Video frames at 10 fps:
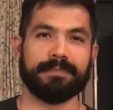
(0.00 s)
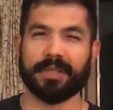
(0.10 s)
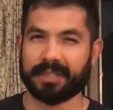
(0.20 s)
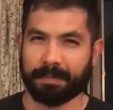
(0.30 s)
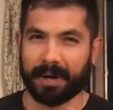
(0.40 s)

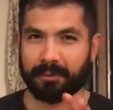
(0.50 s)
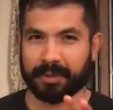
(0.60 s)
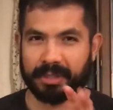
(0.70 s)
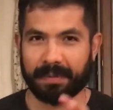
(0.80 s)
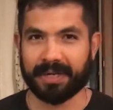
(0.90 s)
This is the part where
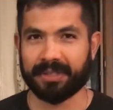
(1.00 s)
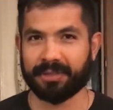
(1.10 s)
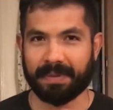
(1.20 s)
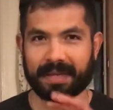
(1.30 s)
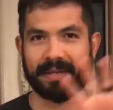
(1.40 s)
somebody needs
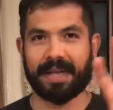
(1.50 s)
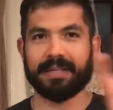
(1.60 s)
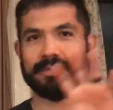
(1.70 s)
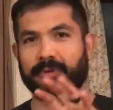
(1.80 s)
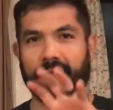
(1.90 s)
to make a
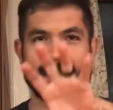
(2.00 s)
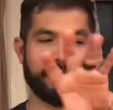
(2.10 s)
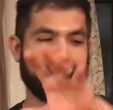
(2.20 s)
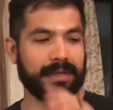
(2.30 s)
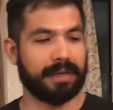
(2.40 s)
nice
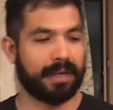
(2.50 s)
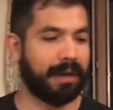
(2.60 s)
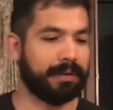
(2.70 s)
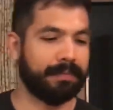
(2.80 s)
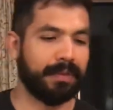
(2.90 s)
graphic in and
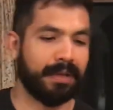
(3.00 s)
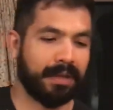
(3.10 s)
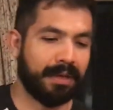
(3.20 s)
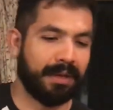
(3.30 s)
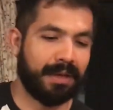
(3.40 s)
out.
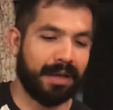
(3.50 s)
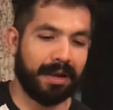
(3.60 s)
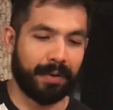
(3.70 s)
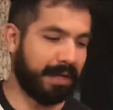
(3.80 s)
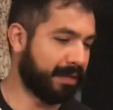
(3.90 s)

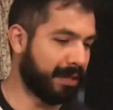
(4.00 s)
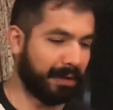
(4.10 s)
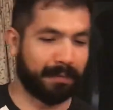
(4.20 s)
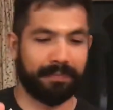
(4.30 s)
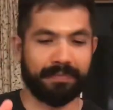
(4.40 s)
Anyway,
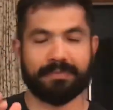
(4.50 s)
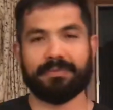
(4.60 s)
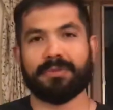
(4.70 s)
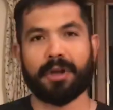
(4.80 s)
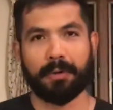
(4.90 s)
so
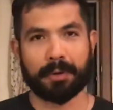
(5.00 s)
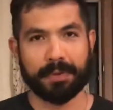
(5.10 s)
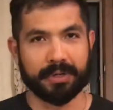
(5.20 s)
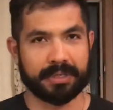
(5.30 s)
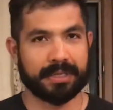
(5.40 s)
GORUCK
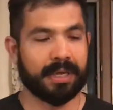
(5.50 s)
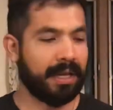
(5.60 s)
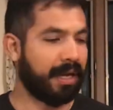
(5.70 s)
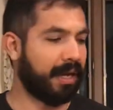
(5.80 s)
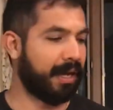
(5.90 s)
boots.
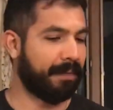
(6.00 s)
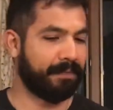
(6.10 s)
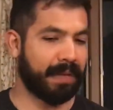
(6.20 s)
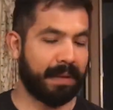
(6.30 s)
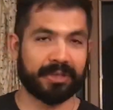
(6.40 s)

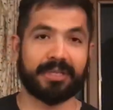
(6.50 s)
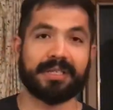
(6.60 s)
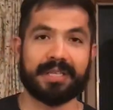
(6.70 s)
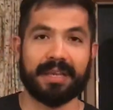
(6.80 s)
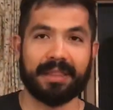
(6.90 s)
I'm gonna
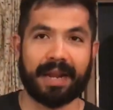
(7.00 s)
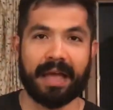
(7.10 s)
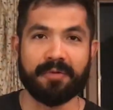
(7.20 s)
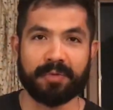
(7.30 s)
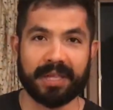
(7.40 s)
start saying that
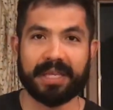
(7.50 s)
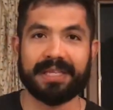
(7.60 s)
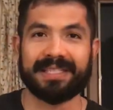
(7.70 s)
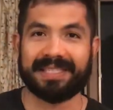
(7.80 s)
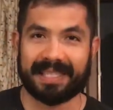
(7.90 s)
I
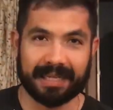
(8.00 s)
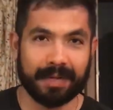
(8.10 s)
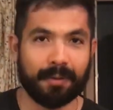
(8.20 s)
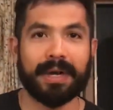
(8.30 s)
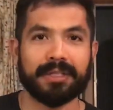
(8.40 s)
really
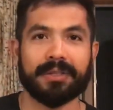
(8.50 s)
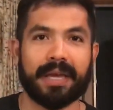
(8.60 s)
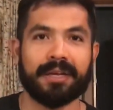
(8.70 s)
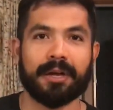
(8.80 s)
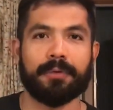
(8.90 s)
didn't want to
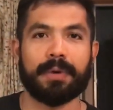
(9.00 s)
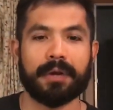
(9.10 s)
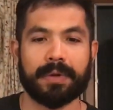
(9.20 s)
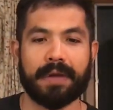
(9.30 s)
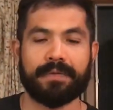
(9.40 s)
like
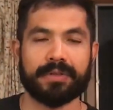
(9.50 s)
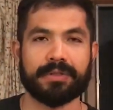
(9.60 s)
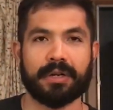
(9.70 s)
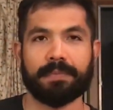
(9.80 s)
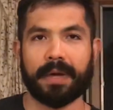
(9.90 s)
GORUCK when I first
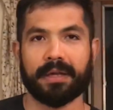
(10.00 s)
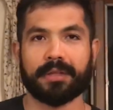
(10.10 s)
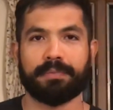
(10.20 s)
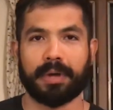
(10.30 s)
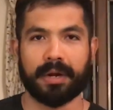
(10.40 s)
started buying
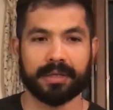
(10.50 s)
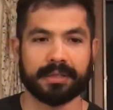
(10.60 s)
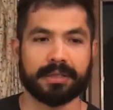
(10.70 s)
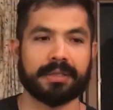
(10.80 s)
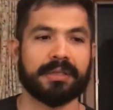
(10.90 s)
their
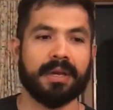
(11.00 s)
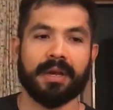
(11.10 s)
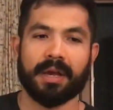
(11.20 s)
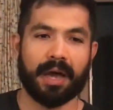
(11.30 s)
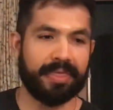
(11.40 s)
products because
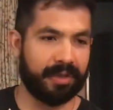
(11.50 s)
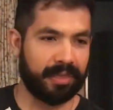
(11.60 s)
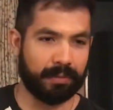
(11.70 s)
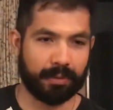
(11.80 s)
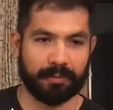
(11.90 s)
I thought
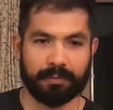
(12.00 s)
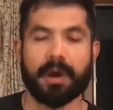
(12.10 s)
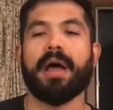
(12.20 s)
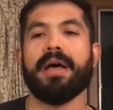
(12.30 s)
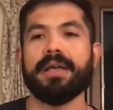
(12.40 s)
they were
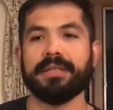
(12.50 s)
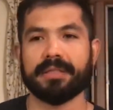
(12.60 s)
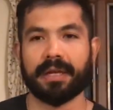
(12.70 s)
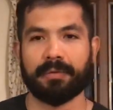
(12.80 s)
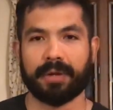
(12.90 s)

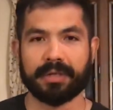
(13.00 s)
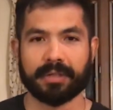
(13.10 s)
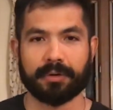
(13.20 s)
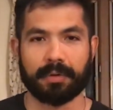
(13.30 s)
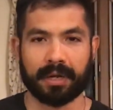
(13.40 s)
overpriced, and when I
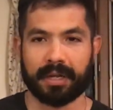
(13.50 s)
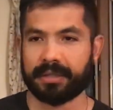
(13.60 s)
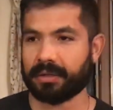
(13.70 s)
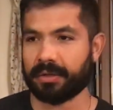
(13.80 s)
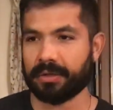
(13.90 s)
started rocking, I
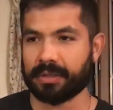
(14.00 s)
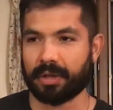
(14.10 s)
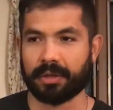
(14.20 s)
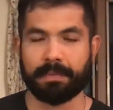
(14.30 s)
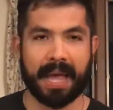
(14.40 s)
started using
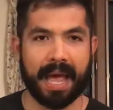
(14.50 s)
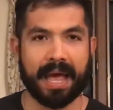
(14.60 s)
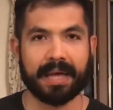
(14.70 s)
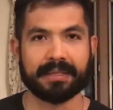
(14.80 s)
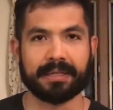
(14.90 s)
other
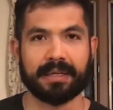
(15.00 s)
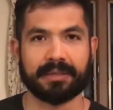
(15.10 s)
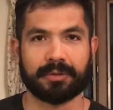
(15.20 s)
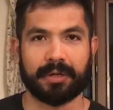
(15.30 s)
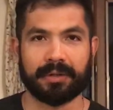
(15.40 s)
packs
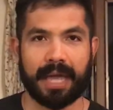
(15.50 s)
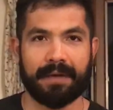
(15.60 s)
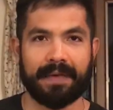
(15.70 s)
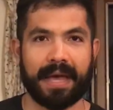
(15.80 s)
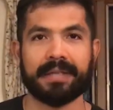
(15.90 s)
and trying to
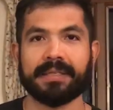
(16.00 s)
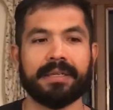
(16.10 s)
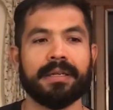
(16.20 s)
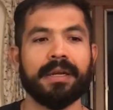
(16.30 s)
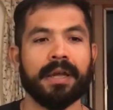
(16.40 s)
half
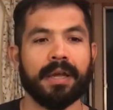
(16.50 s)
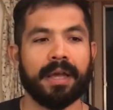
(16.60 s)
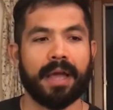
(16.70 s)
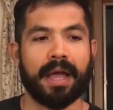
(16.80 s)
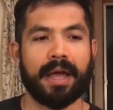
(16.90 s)
acid.
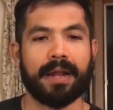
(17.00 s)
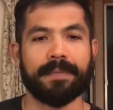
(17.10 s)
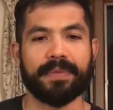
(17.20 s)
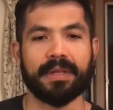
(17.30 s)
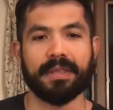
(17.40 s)

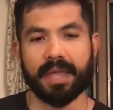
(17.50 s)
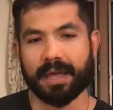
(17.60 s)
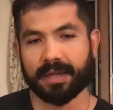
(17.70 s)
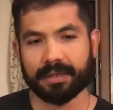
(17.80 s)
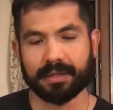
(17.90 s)
And in the
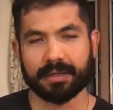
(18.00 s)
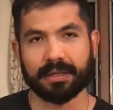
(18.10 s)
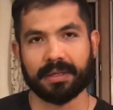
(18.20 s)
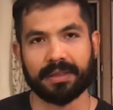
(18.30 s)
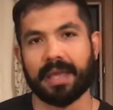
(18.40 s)
end,
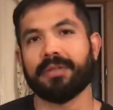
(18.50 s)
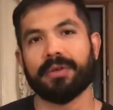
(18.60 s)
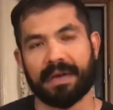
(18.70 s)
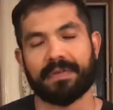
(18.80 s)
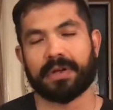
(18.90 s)
they do
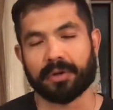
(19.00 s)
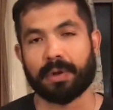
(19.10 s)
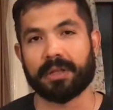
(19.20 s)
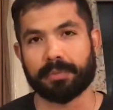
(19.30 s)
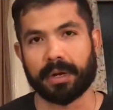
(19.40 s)
have very good
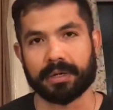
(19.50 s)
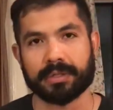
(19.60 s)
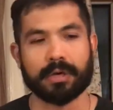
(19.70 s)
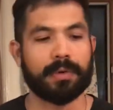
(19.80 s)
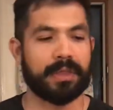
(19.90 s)
quality products.
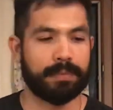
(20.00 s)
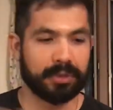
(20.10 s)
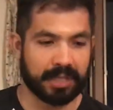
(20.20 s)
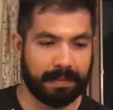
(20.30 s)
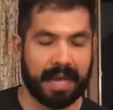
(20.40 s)
So when the
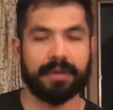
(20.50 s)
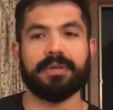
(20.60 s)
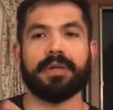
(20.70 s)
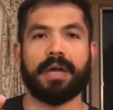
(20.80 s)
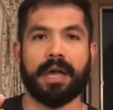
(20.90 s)
boots came
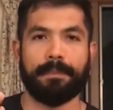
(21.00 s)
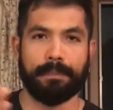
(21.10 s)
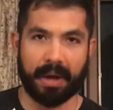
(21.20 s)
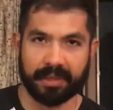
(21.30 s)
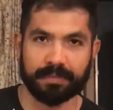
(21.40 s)
out, I
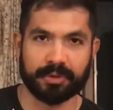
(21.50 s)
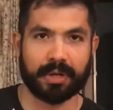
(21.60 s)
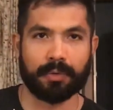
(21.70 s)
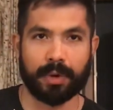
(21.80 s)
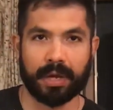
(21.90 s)
bought them
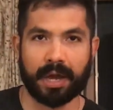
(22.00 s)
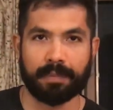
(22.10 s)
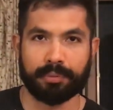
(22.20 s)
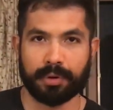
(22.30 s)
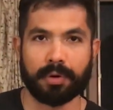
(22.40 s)
straight away. I
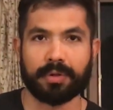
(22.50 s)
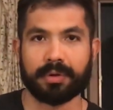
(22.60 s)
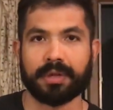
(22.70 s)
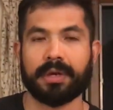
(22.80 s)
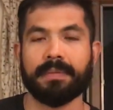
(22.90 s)

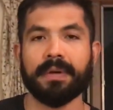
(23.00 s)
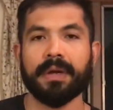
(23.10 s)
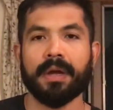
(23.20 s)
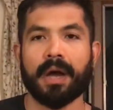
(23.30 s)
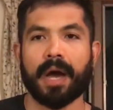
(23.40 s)
pre-ordered them.
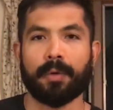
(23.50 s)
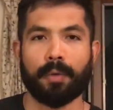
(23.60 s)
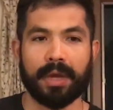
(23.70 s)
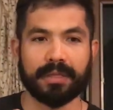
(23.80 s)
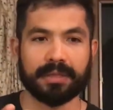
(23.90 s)
I
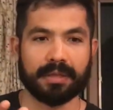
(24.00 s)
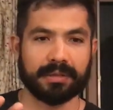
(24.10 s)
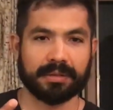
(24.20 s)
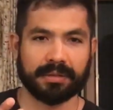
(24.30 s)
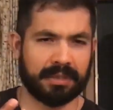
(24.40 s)
wait
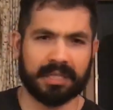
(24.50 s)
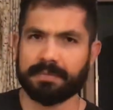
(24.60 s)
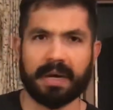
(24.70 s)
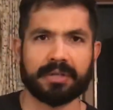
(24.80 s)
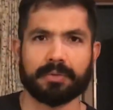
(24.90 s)

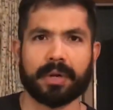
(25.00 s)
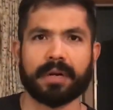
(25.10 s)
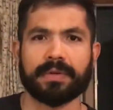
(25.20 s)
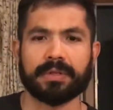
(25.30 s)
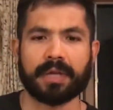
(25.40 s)
6 months or
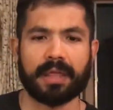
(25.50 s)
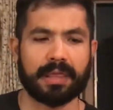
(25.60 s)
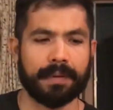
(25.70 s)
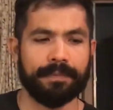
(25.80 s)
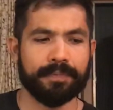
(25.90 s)
whatever to get
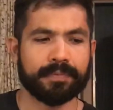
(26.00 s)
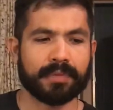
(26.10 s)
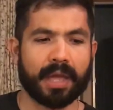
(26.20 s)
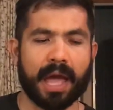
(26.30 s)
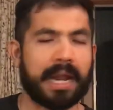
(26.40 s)
them,
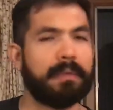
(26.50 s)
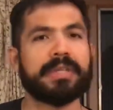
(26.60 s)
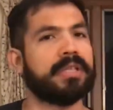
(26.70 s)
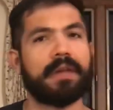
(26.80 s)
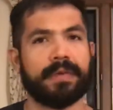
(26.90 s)
and I
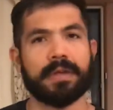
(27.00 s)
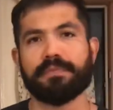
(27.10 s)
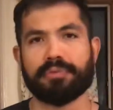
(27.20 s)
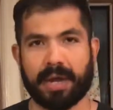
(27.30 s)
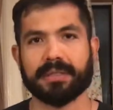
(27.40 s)
was not very
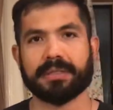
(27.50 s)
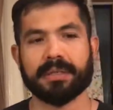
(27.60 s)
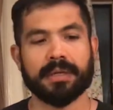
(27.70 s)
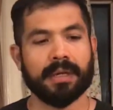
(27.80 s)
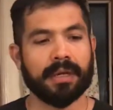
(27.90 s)

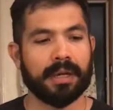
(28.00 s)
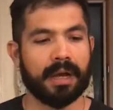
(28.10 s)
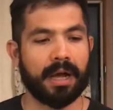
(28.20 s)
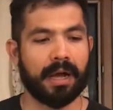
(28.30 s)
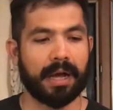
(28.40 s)
impressed.
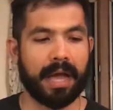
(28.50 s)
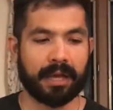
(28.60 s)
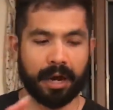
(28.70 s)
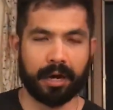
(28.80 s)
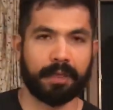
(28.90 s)
I
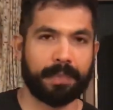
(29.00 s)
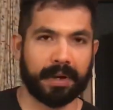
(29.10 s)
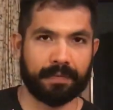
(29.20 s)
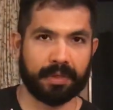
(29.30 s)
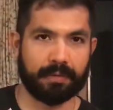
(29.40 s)
got another
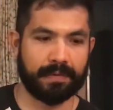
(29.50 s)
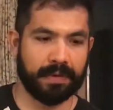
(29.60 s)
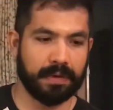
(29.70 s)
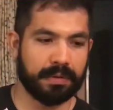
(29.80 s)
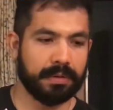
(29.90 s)
pair for the
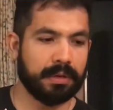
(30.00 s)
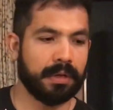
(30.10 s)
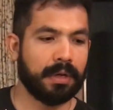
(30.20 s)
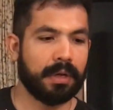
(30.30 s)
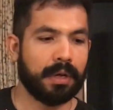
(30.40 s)
review,
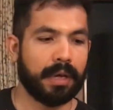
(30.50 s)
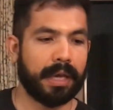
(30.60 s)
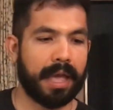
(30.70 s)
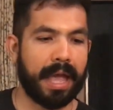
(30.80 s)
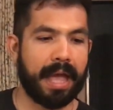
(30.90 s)

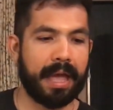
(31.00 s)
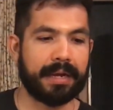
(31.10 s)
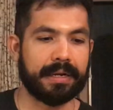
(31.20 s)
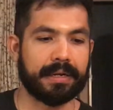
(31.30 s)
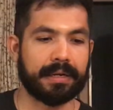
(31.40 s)

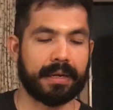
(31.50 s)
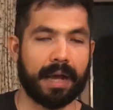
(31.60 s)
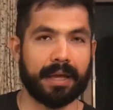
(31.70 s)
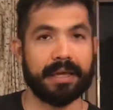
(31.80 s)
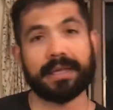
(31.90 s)
and
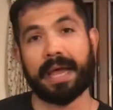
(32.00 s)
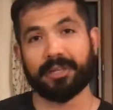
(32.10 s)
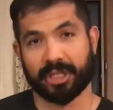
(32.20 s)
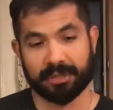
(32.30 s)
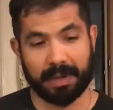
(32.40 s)
it kind
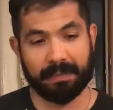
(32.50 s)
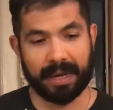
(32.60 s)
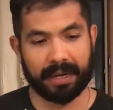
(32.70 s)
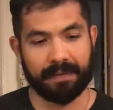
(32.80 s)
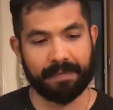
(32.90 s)
of changed my
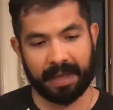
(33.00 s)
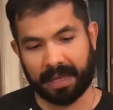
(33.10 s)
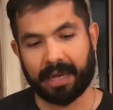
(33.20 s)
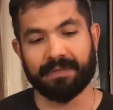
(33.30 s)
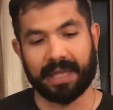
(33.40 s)
mind. I
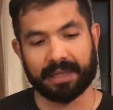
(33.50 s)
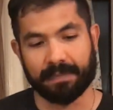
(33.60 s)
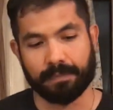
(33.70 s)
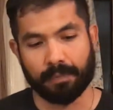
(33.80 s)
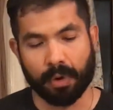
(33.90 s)
kind of like
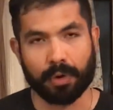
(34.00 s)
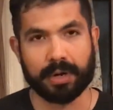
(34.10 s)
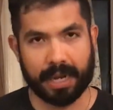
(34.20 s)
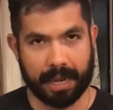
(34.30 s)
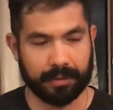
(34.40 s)
them more
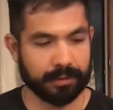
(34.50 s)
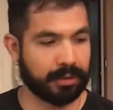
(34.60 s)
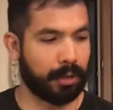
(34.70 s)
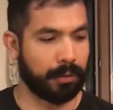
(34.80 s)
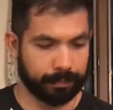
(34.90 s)
now.
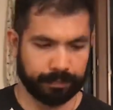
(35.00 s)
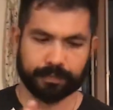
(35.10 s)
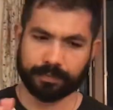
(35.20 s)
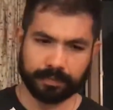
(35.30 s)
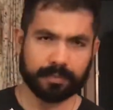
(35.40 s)
So
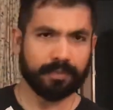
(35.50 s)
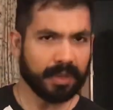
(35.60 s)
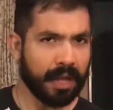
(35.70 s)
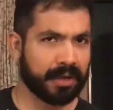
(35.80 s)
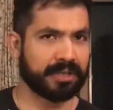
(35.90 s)

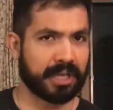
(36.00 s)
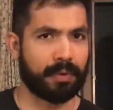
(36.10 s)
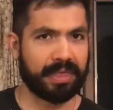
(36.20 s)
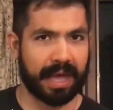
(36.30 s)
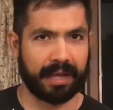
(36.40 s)
I'm gonna
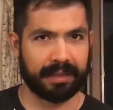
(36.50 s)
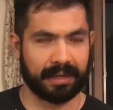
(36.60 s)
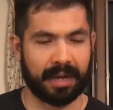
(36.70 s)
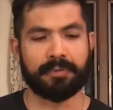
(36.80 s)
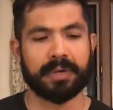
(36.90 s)
start with that
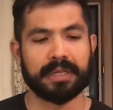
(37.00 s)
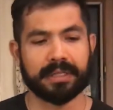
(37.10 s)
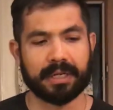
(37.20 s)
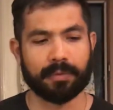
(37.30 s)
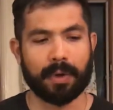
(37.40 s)
I really
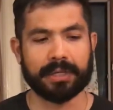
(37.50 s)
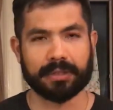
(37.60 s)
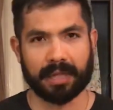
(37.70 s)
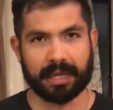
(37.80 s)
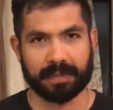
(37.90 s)
didn't want
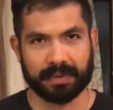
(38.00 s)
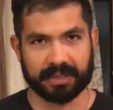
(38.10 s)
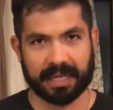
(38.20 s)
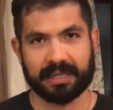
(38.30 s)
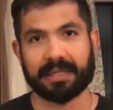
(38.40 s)
to like them
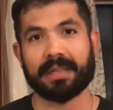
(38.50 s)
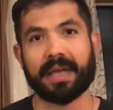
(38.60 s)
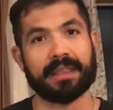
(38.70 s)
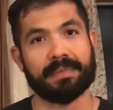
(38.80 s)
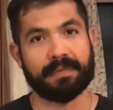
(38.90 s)
because I didn't
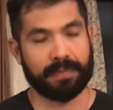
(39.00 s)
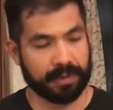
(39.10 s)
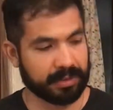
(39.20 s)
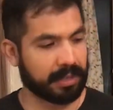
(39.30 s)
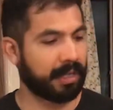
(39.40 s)
like them the
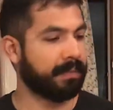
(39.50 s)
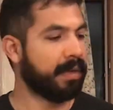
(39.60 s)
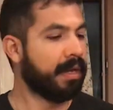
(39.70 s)
first time.